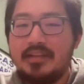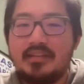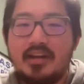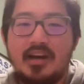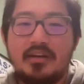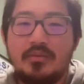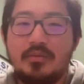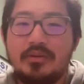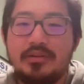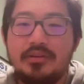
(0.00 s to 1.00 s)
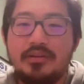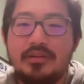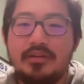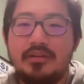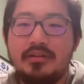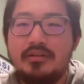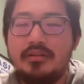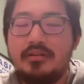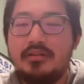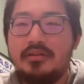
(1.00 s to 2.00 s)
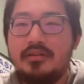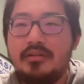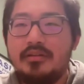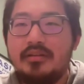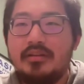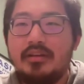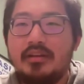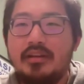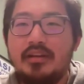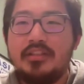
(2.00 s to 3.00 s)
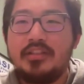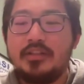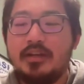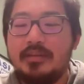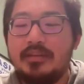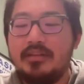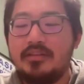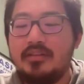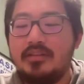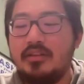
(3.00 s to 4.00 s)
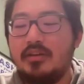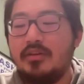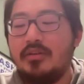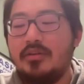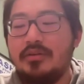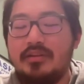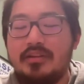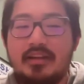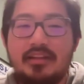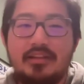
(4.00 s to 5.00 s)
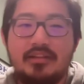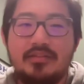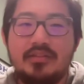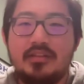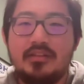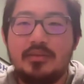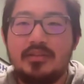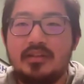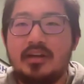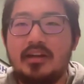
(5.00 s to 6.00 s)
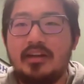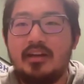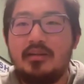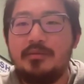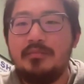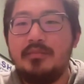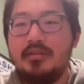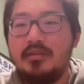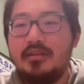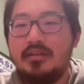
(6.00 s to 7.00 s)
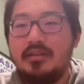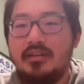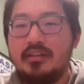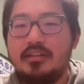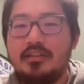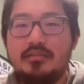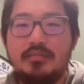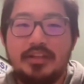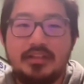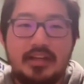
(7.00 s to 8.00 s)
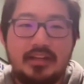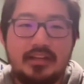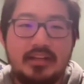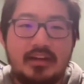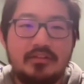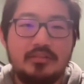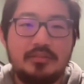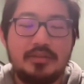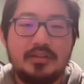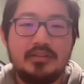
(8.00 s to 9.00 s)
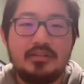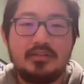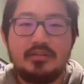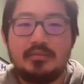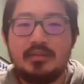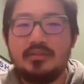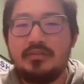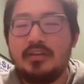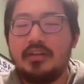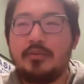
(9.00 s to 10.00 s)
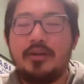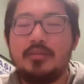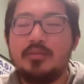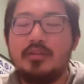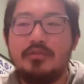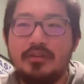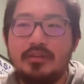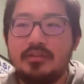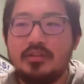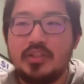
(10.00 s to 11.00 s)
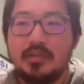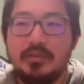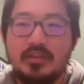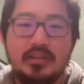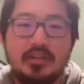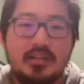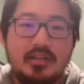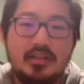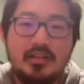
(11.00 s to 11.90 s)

It's not really an issue. I mean, there's the only thing that I can think of is like the recent Kanye album is being taken down just because there's a bunch of like random stuff with his distributor.